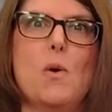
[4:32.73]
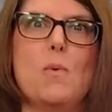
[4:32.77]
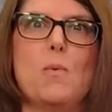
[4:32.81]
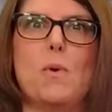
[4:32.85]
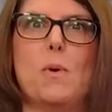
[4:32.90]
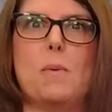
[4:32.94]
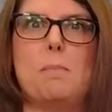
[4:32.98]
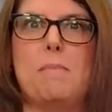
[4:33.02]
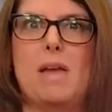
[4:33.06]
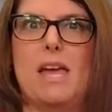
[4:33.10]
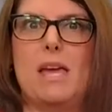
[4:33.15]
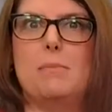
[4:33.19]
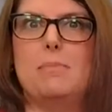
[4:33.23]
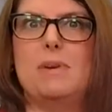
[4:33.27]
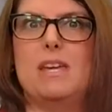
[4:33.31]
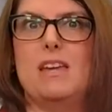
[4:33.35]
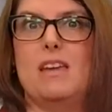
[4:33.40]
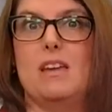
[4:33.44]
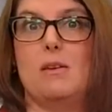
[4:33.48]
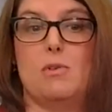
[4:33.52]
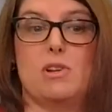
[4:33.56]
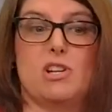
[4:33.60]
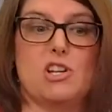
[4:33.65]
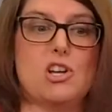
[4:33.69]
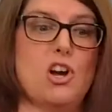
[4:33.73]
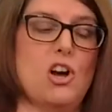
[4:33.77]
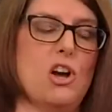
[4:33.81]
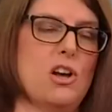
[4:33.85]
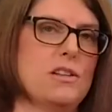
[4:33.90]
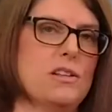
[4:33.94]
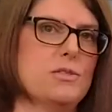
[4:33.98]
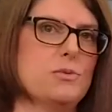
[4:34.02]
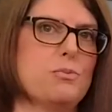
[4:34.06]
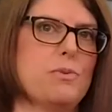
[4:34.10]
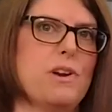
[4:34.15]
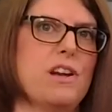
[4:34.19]
Well, maybe it would
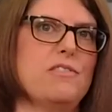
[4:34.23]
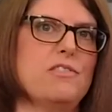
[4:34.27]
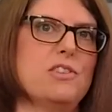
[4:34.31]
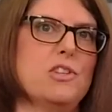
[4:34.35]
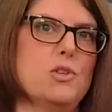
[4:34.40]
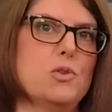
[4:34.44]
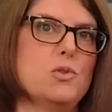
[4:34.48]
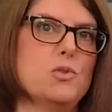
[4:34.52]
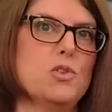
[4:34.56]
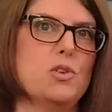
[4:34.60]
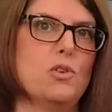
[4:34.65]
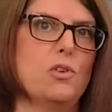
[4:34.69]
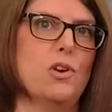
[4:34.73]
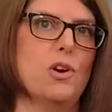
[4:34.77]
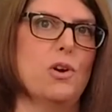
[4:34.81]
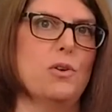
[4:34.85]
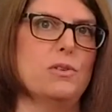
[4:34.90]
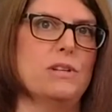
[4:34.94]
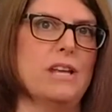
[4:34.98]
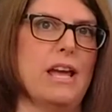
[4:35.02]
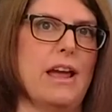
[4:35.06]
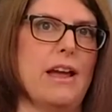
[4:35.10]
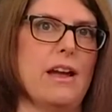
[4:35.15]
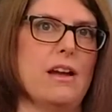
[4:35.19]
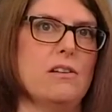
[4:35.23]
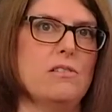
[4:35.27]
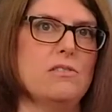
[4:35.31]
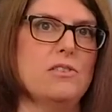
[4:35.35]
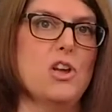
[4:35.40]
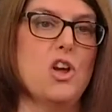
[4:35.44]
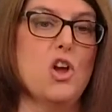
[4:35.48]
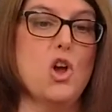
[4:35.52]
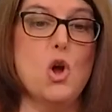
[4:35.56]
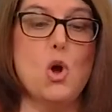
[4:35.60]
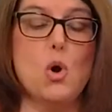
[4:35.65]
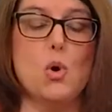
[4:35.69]
cause revenue to go
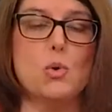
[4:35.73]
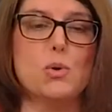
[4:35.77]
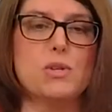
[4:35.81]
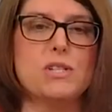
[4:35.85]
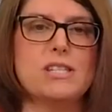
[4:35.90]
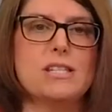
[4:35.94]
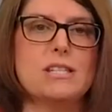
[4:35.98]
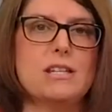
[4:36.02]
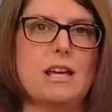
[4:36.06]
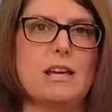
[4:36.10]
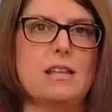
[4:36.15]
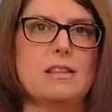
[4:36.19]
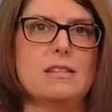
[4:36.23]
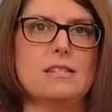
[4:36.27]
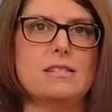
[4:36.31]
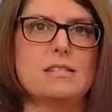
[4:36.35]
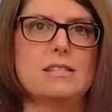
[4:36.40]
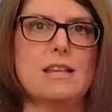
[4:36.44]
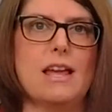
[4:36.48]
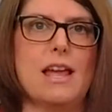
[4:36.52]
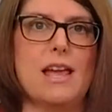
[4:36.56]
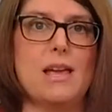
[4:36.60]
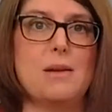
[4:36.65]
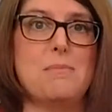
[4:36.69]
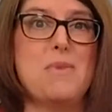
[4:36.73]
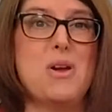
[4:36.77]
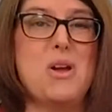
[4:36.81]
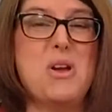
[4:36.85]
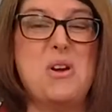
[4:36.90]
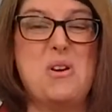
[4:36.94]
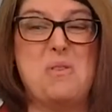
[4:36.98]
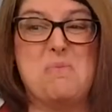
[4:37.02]
down or stay the same.